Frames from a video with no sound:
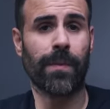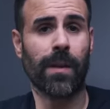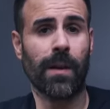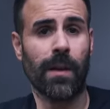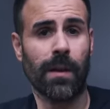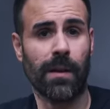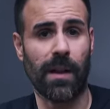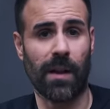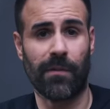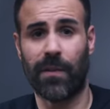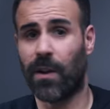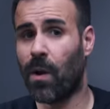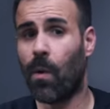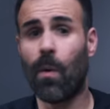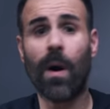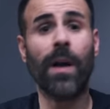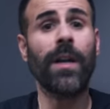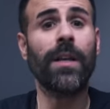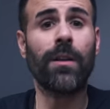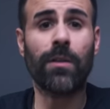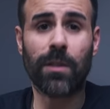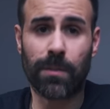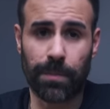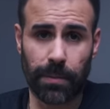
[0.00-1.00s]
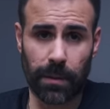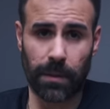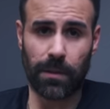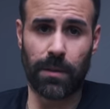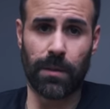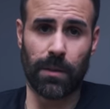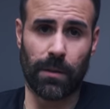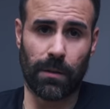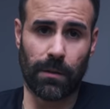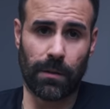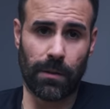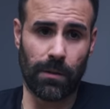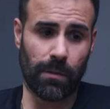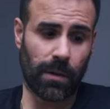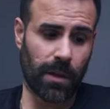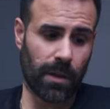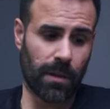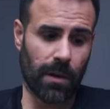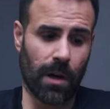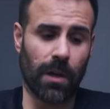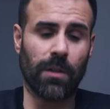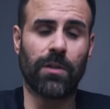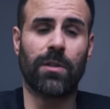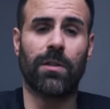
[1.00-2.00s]
Now, if you don't want to use Bluetooth, you can
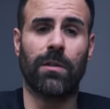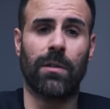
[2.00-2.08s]
also